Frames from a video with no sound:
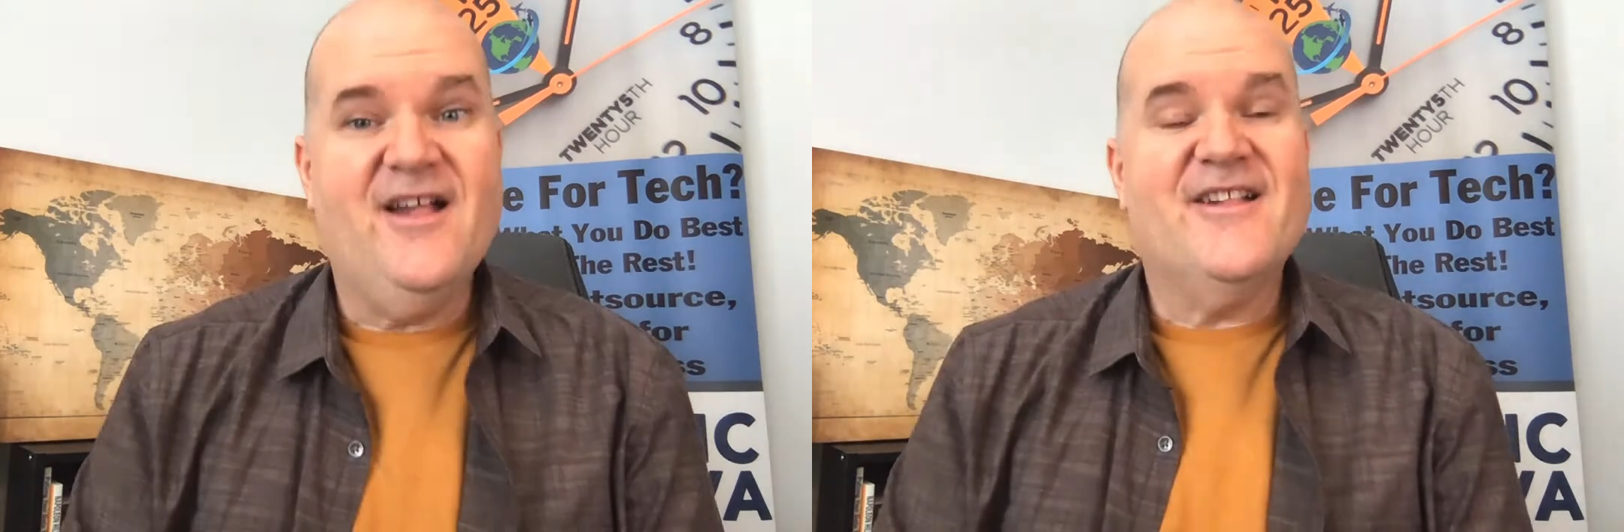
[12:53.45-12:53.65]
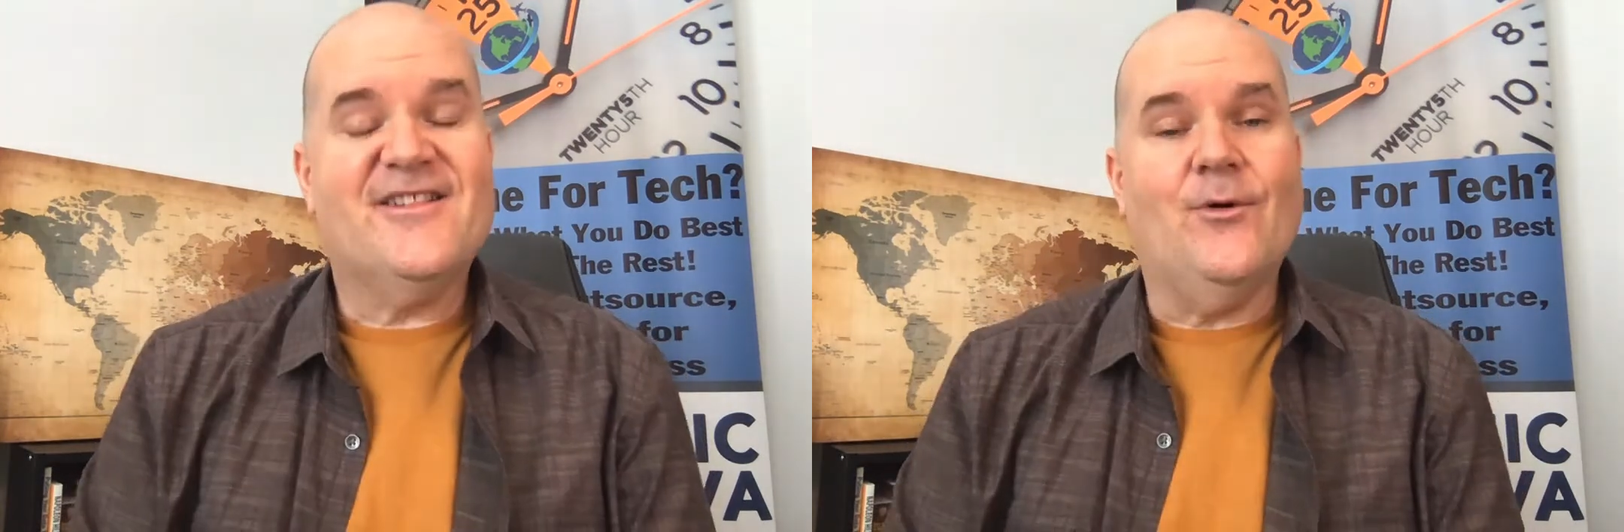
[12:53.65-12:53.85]

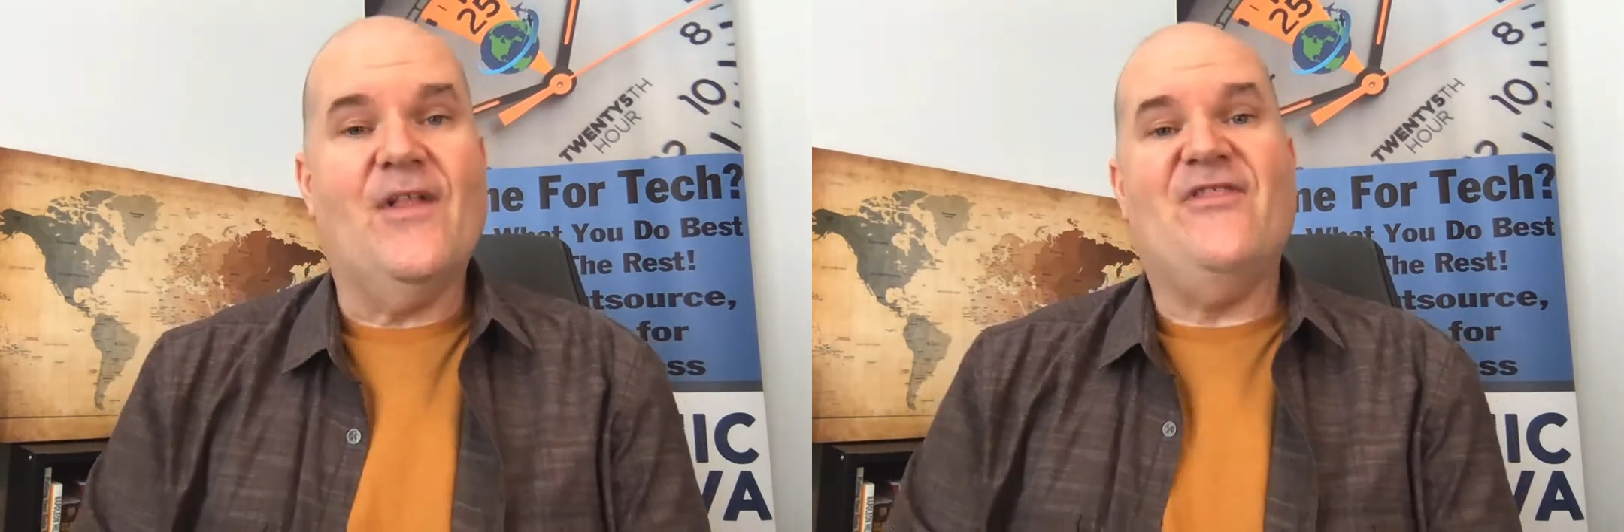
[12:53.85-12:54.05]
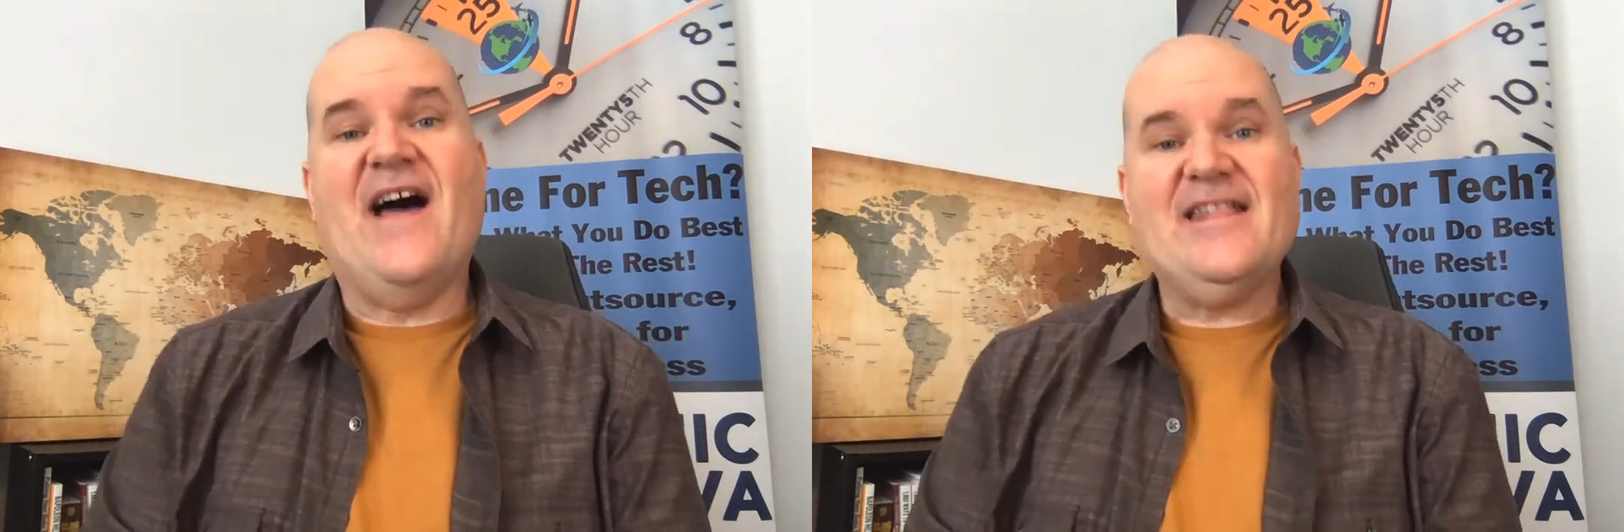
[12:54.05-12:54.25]
So
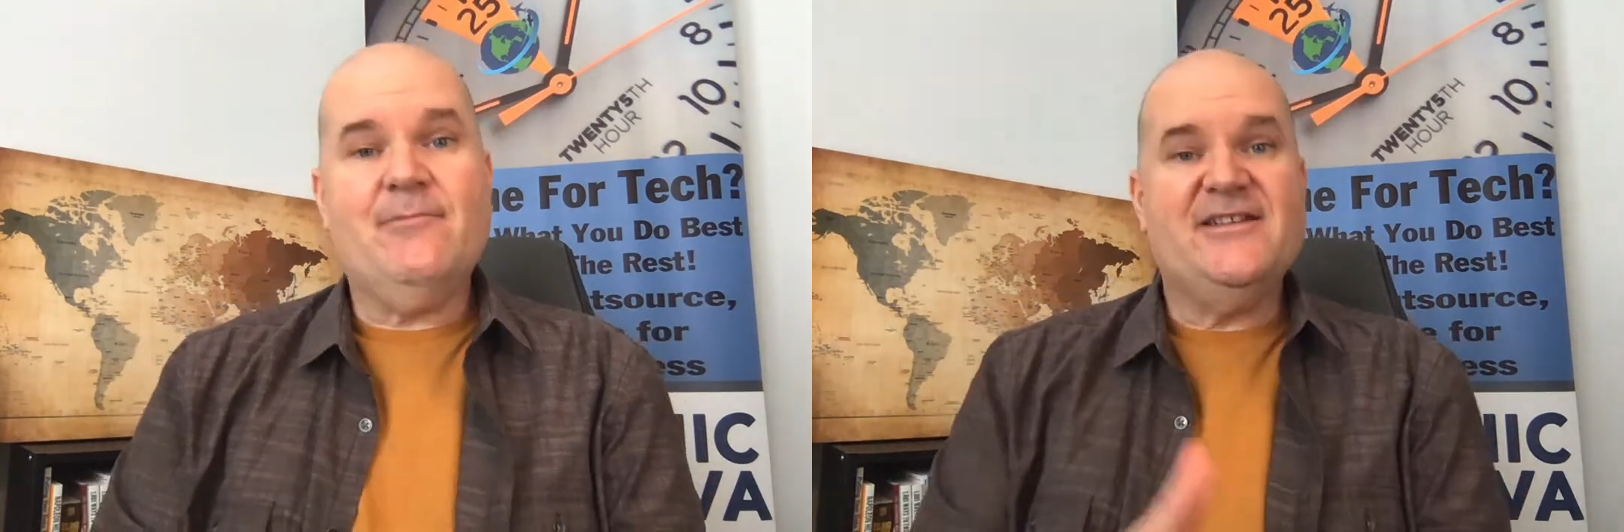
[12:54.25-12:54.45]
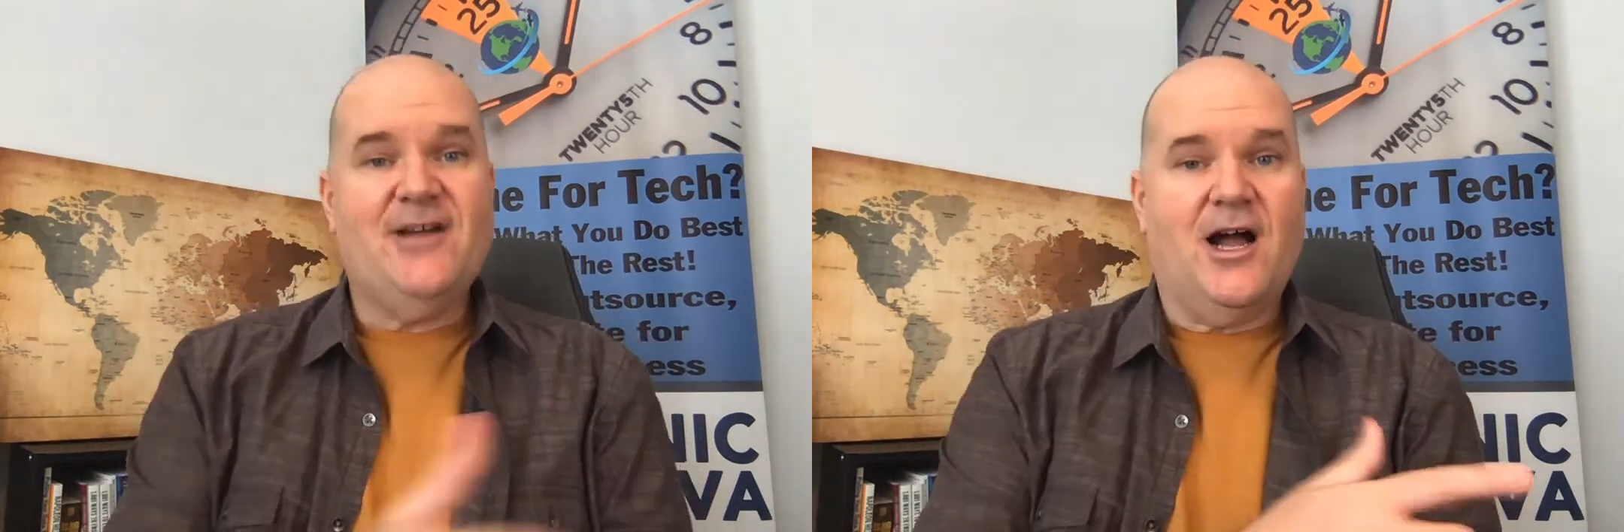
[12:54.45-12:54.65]
that's
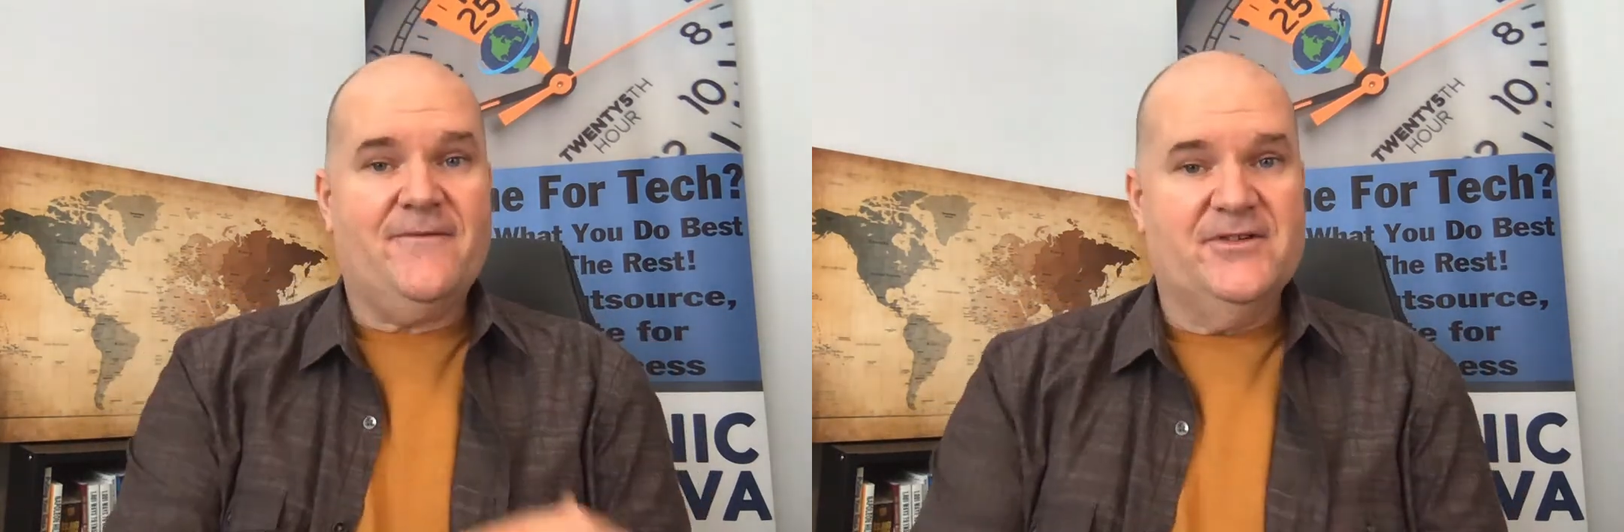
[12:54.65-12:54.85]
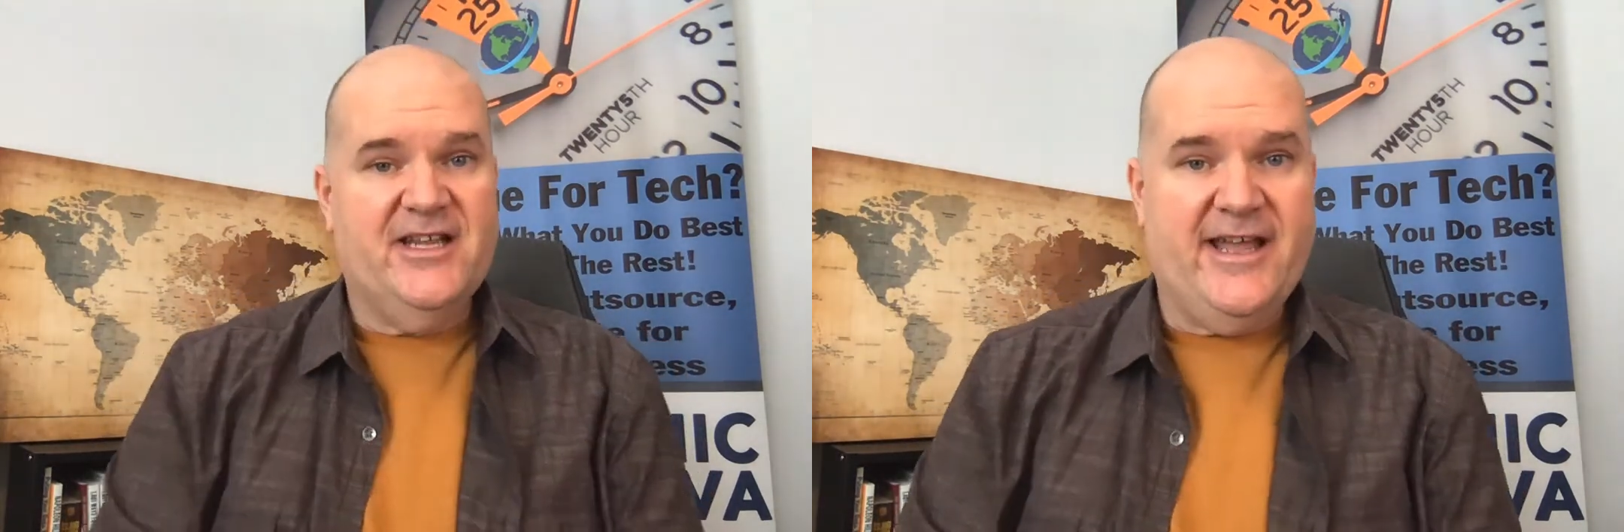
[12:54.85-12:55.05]
my talk
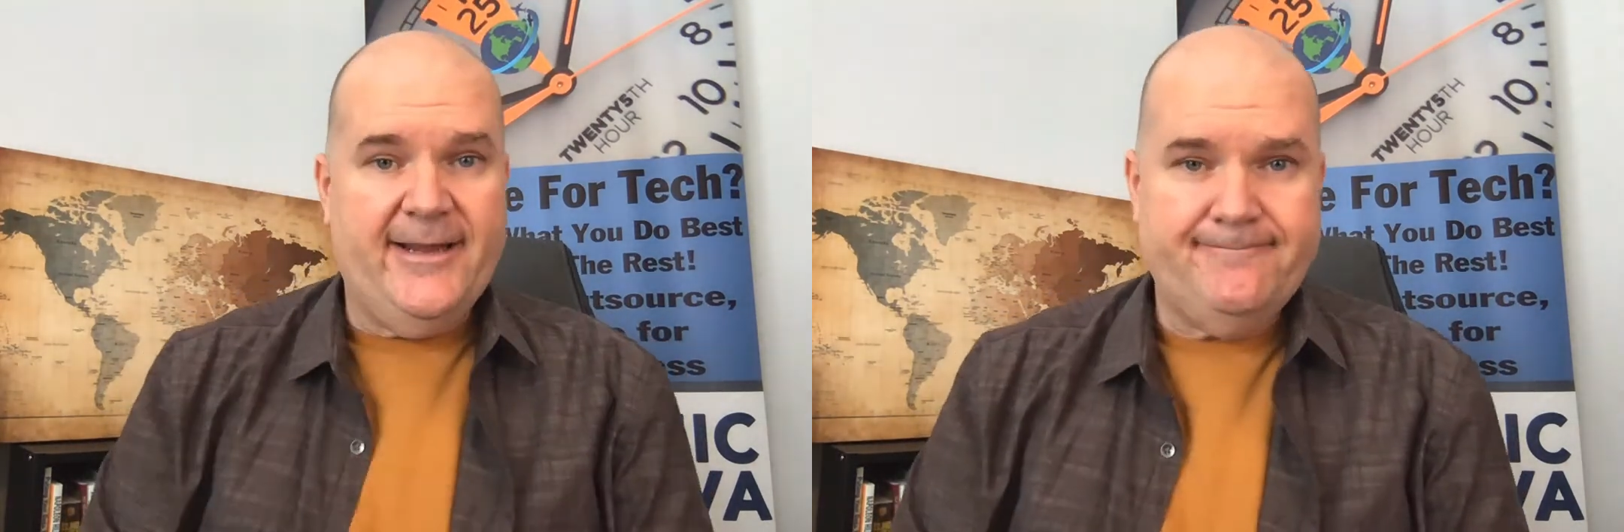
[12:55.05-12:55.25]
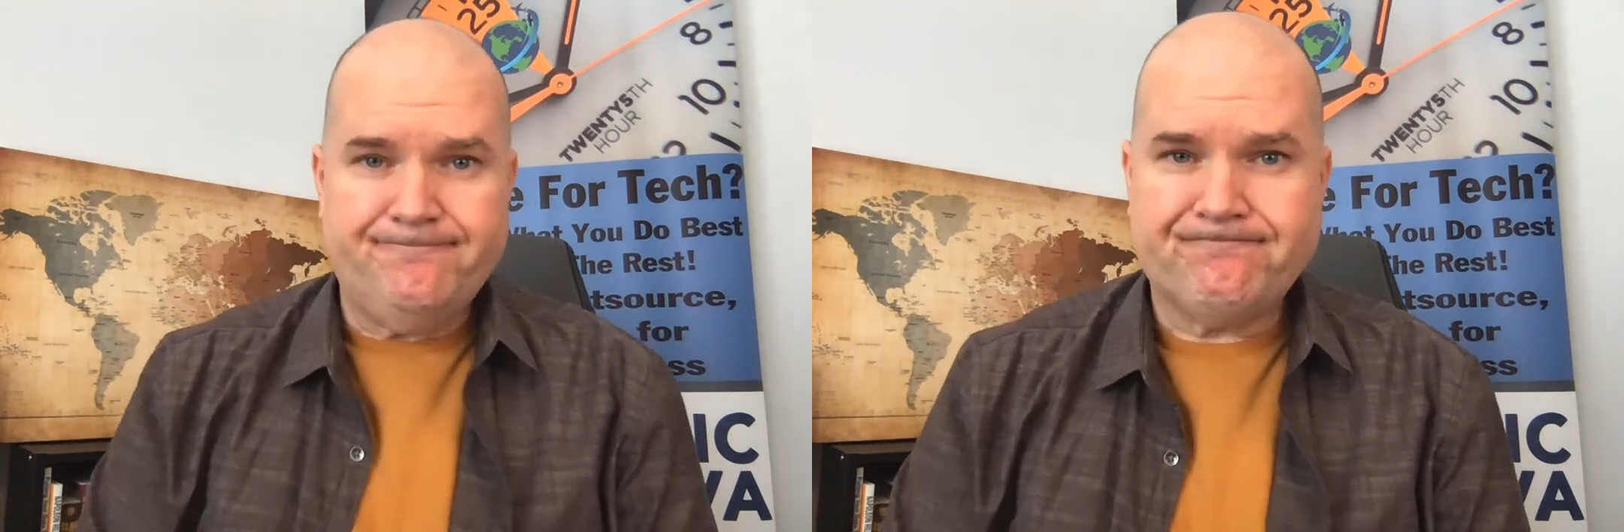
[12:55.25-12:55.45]
for today.